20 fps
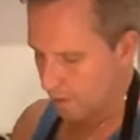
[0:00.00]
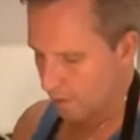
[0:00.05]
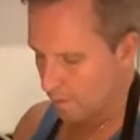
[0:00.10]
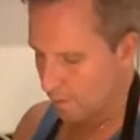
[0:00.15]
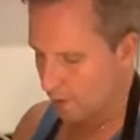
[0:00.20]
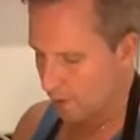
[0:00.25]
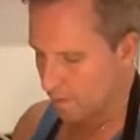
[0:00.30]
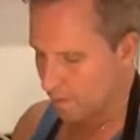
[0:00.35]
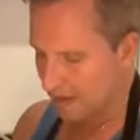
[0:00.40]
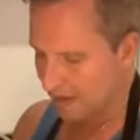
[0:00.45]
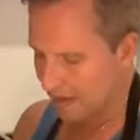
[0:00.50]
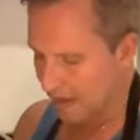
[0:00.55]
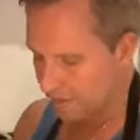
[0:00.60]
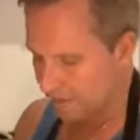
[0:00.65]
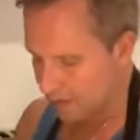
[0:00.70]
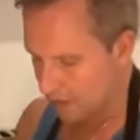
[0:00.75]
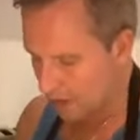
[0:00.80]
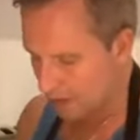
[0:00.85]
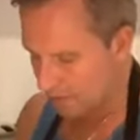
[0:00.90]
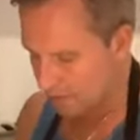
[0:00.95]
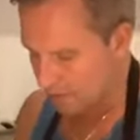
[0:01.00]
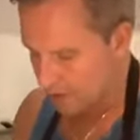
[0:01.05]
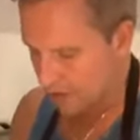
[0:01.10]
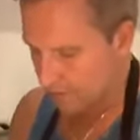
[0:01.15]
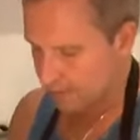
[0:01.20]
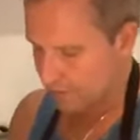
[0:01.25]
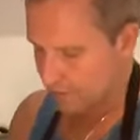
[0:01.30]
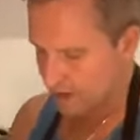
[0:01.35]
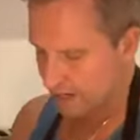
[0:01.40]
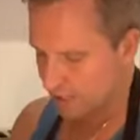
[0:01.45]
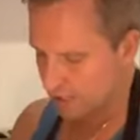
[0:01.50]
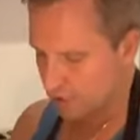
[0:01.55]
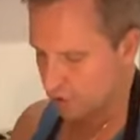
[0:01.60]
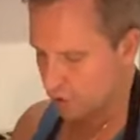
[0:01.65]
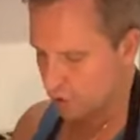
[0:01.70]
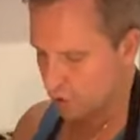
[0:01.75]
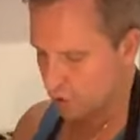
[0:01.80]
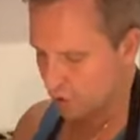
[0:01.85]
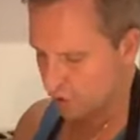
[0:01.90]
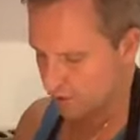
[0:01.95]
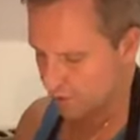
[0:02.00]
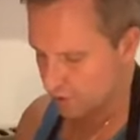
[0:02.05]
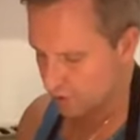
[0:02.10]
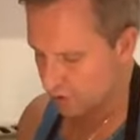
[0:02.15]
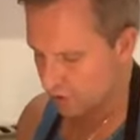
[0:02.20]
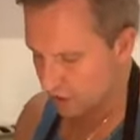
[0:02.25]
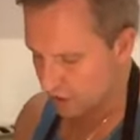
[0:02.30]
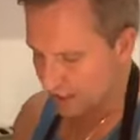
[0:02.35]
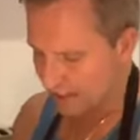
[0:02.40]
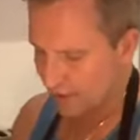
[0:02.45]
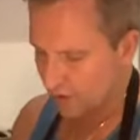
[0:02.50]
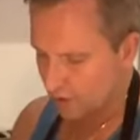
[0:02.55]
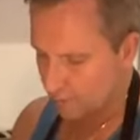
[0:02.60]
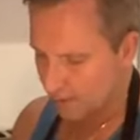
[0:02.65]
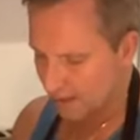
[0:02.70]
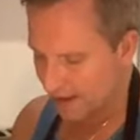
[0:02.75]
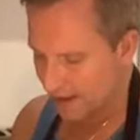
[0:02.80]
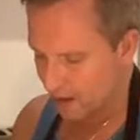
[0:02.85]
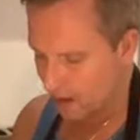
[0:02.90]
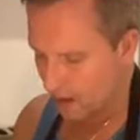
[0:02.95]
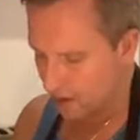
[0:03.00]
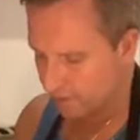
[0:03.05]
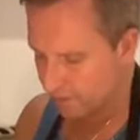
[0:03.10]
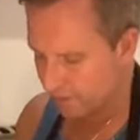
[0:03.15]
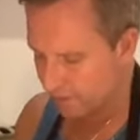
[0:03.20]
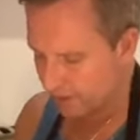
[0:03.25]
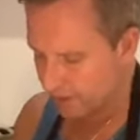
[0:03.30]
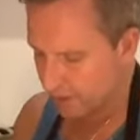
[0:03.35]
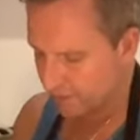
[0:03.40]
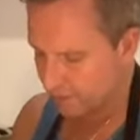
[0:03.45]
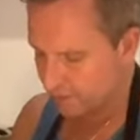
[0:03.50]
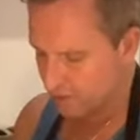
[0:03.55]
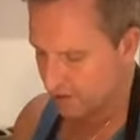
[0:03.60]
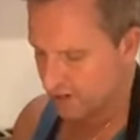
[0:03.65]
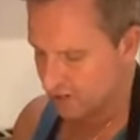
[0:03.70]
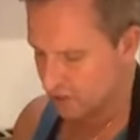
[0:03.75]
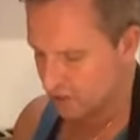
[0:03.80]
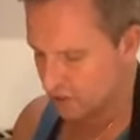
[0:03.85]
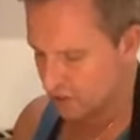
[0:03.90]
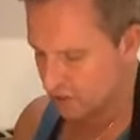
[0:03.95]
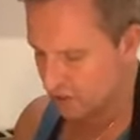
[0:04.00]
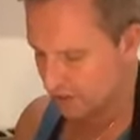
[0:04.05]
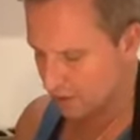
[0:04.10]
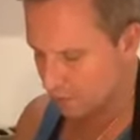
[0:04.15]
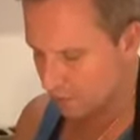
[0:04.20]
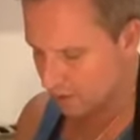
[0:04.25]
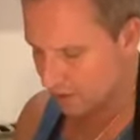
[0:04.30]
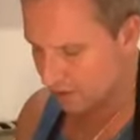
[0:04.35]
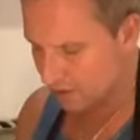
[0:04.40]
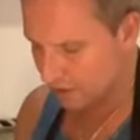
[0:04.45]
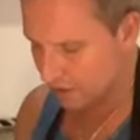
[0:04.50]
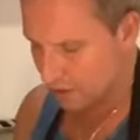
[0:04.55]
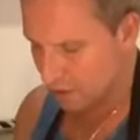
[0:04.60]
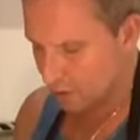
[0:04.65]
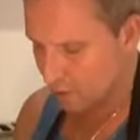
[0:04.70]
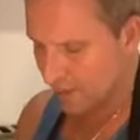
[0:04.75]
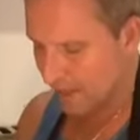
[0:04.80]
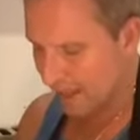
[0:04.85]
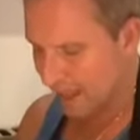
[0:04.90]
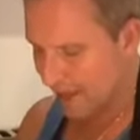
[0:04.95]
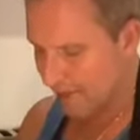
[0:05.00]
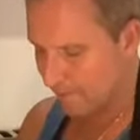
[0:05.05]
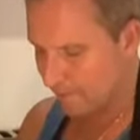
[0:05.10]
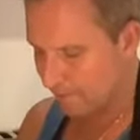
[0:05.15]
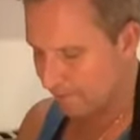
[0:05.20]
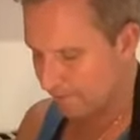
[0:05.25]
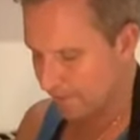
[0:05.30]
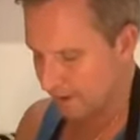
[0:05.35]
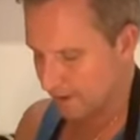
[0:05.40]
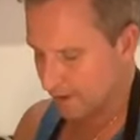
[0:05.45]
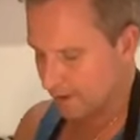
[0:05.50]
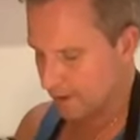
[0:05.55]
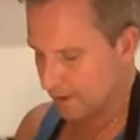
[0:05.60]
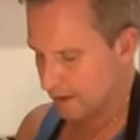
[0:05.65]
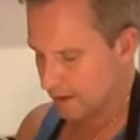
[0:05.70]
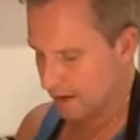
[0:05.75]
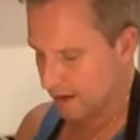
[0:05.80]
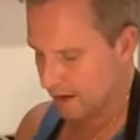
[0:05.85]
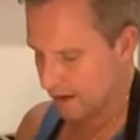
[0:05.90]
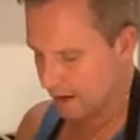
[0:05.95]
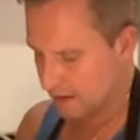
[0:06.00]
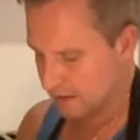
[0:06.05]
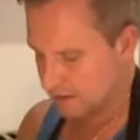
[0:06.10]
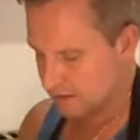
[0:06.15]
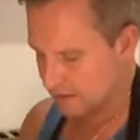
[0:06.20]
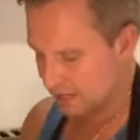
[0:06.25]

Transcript: might be left over in your fridge, or you've just got a little bit of in your fridge and you think, what can I do with that?